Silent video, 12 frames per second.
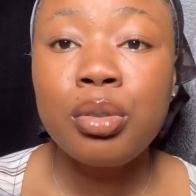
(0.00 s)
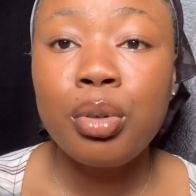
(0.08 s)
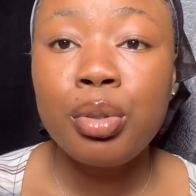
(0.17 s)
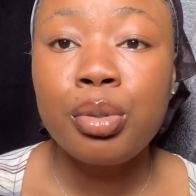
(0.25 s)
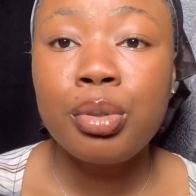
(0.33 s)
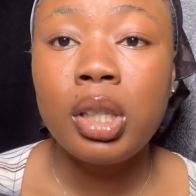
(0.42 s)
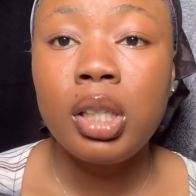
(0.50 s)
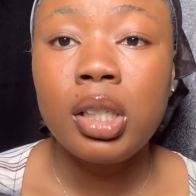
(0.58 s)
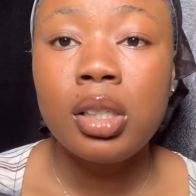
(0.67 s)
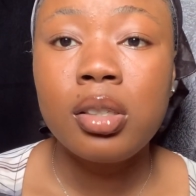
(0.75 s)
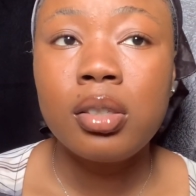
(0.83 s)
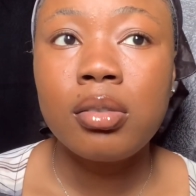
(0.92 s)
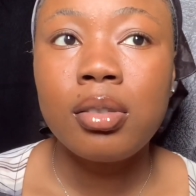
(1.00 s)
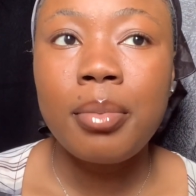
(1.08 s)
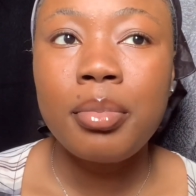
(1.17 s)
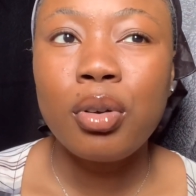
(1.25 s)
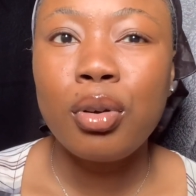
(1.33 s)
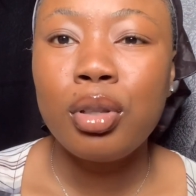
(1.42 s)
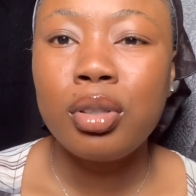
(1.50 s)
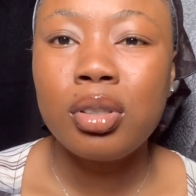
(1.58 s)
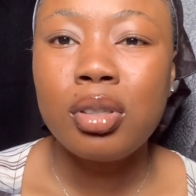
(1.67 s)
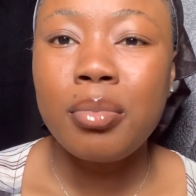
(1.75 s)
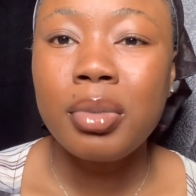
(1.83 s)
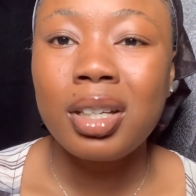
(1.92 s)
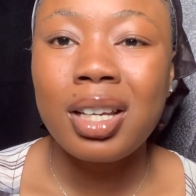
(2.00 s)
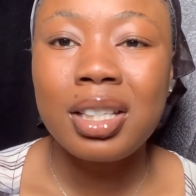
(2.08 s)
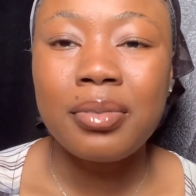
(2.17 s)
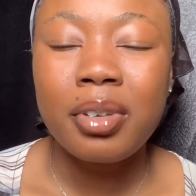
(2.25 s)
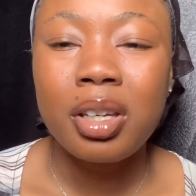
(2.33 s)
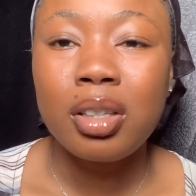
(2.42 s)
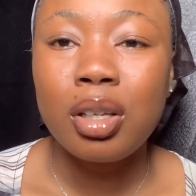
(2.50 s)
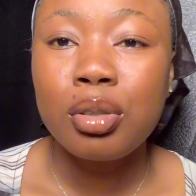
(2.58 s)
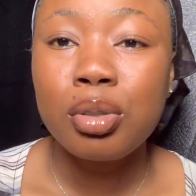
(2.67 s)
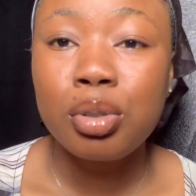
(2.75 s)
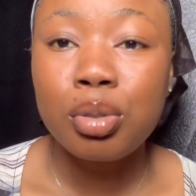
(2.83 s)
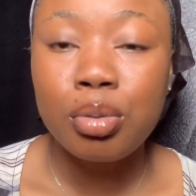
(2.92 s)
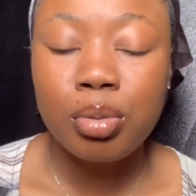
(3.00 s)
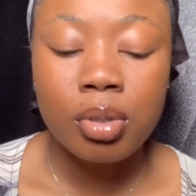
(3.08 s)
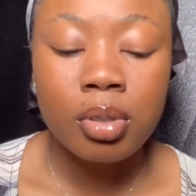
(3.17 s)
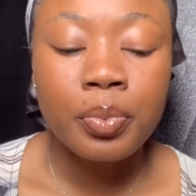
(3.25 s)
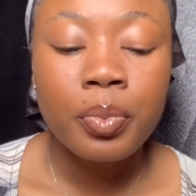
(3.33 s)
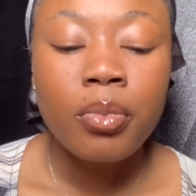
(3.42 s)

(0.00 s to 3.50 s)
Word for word: go to this. Let me call it, let me classify it as tools.